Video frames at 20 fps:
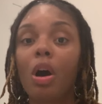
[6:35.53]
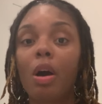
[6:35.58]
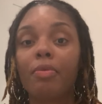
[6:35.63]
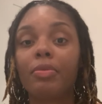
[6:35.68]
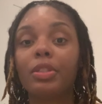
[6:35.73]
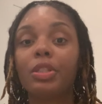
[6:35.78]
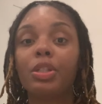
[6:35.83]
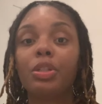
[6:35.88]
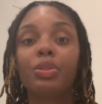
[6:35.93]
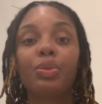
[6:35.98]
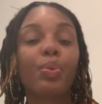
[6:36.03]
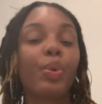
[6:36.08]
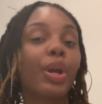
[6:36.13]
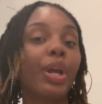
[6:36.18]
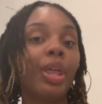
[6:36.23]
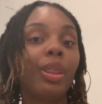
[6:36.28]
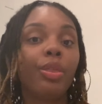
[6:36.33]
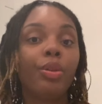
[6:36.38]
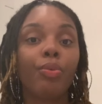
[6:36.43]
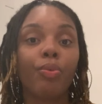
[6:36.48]
officers were
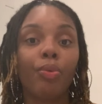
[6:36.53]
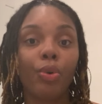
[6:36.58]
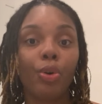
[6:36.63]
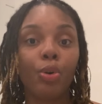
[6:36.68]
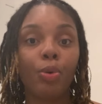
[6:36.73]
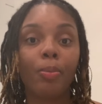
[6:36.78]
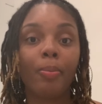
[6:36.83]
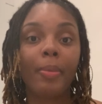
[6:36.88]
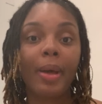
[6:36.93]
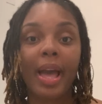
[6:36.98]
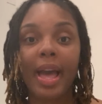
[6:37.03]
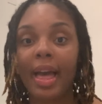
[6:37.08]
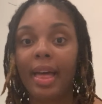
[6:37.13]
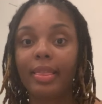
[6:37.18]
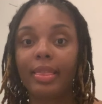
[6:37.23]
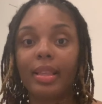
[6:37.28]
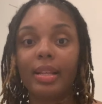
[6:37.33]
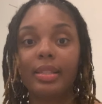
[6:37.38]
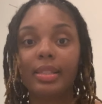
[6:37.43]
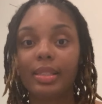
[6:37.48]
in the room
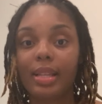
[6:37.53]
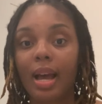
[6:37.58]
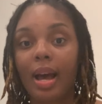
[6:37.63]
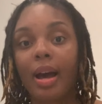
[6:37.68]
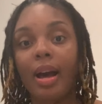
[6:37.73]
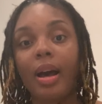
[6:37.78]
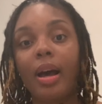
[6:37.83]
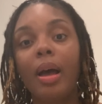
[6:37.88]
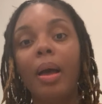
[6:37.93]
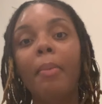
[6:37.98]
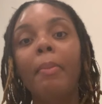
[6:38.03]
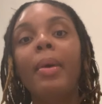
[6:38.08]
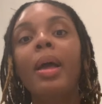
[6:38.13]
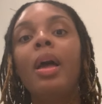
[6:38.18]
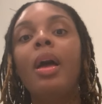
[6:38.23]
at this time